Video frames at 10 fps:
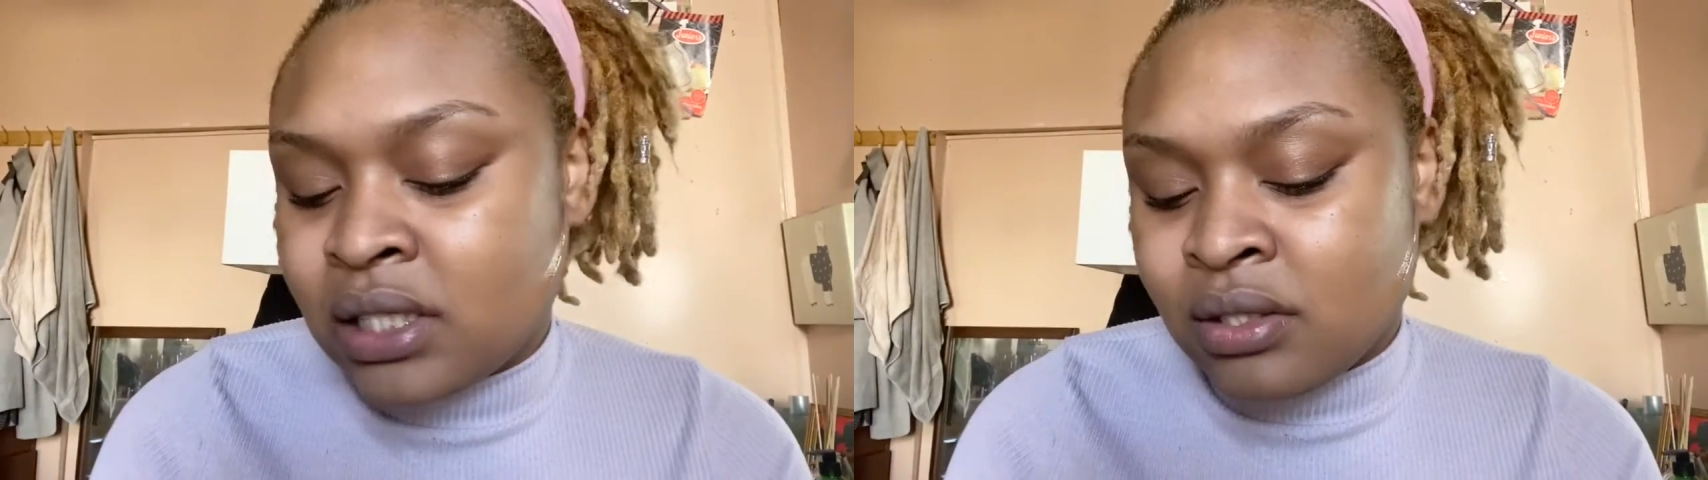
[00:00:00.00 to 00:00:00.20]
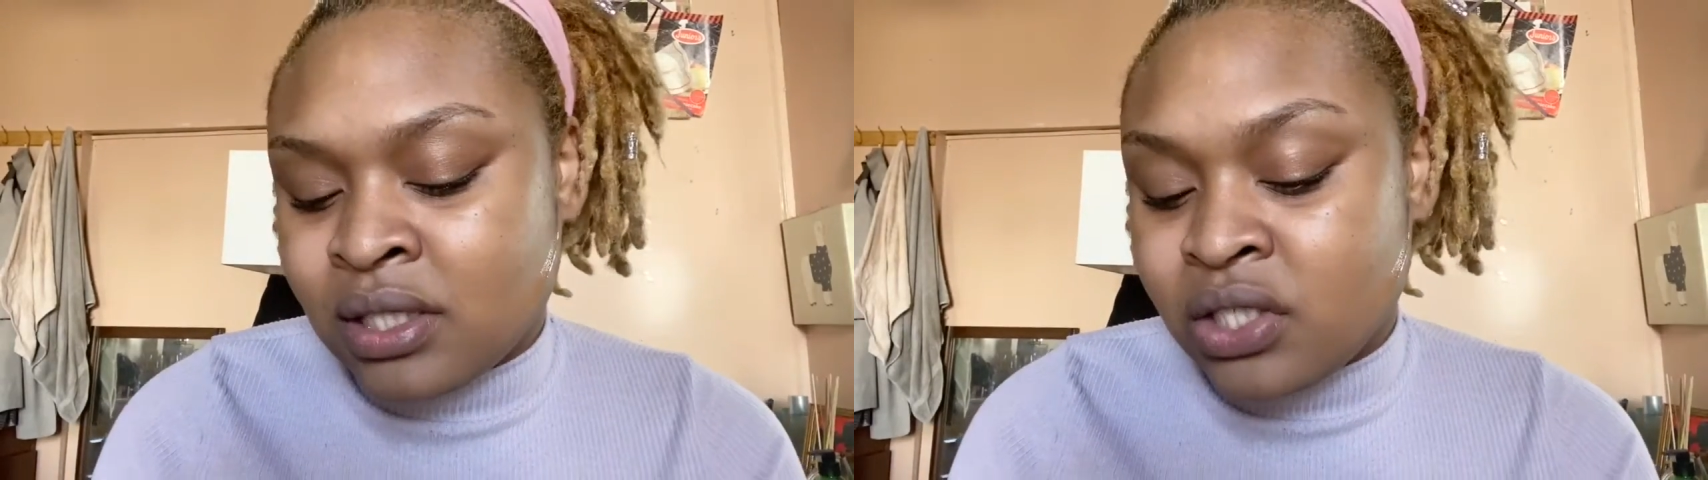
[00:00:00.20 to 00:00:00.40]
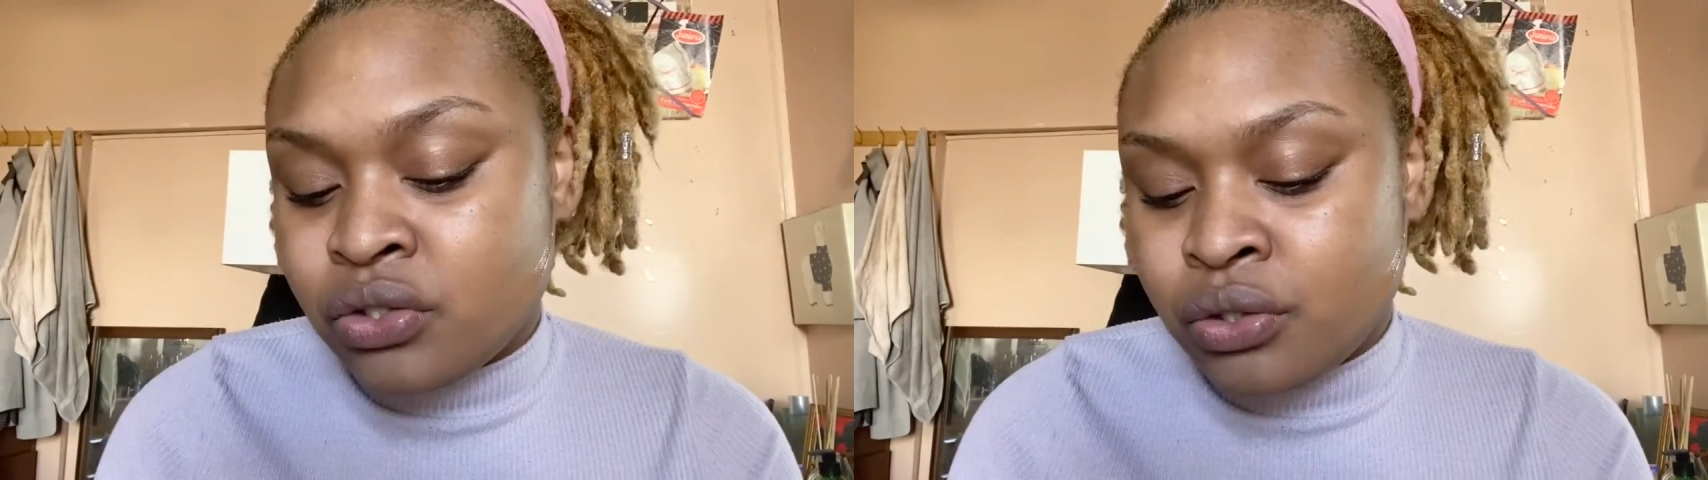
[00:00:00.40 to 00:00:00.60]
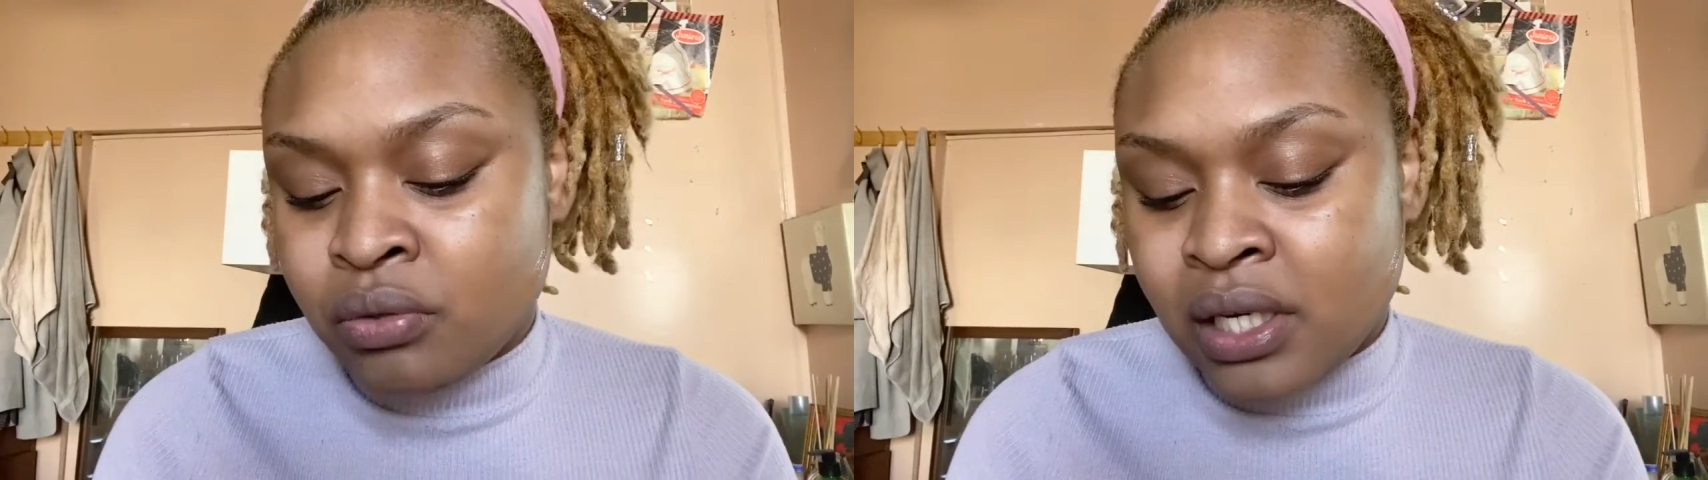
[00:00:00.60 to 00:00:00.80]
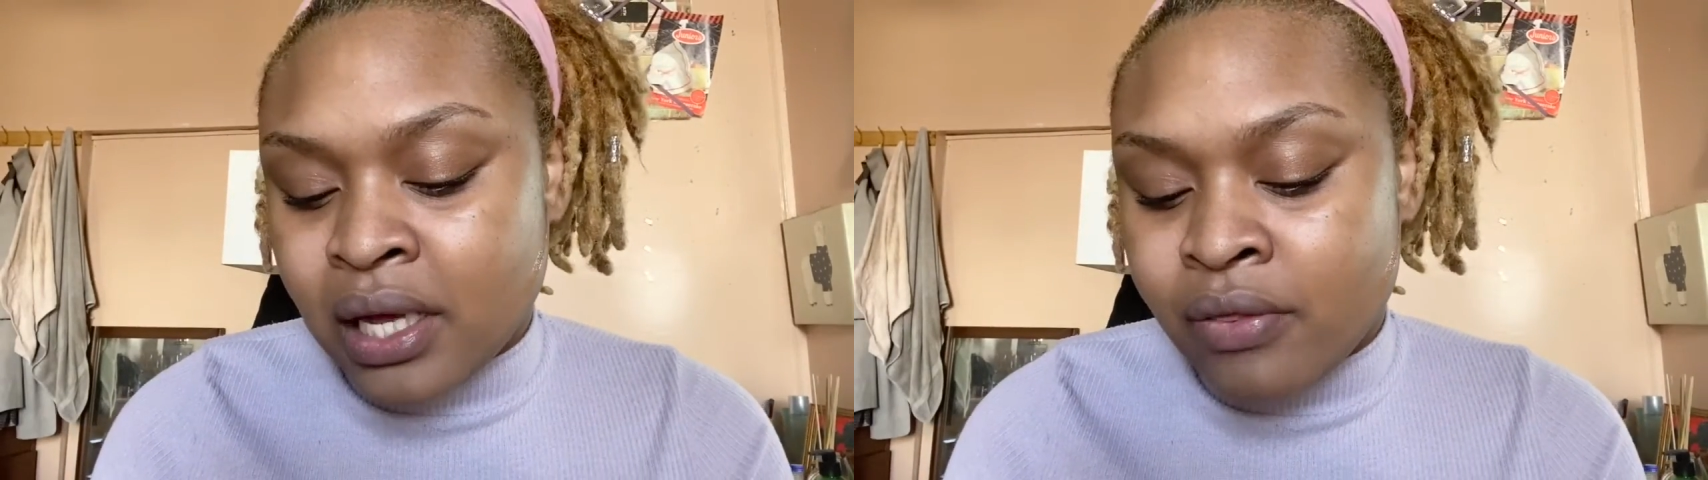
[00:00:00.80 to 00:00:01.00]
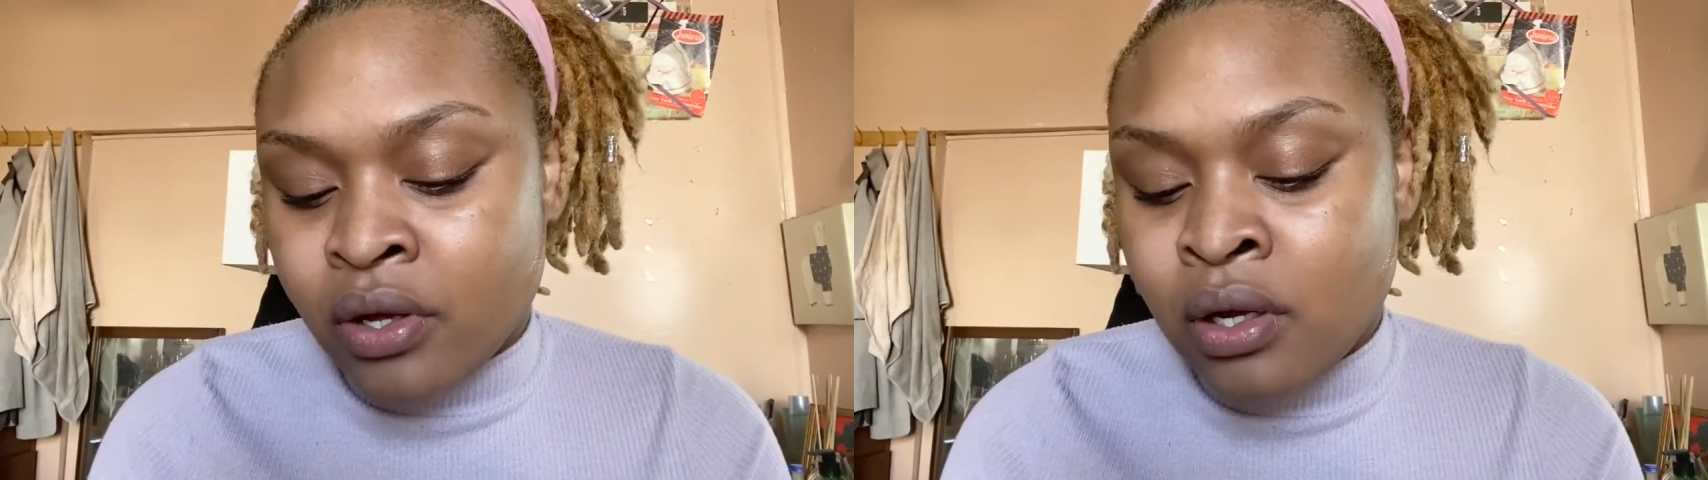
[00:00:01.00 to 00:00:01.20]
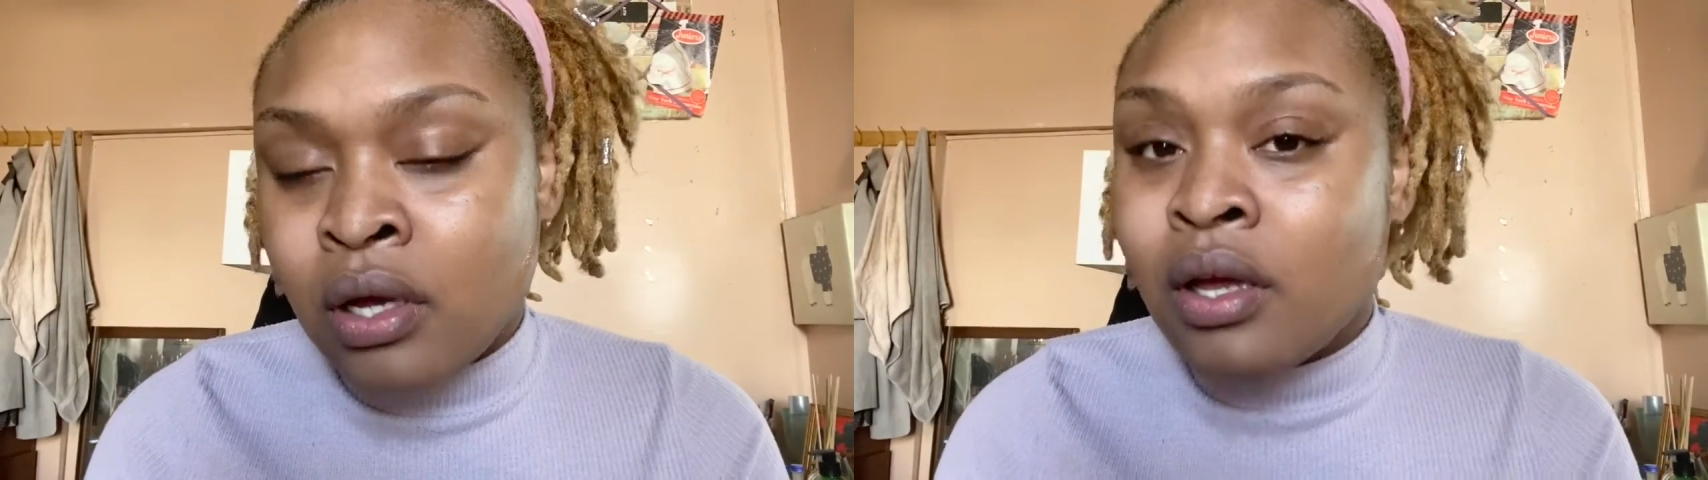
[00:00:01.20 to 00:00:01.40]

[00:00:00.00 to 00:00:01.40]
these 2 together.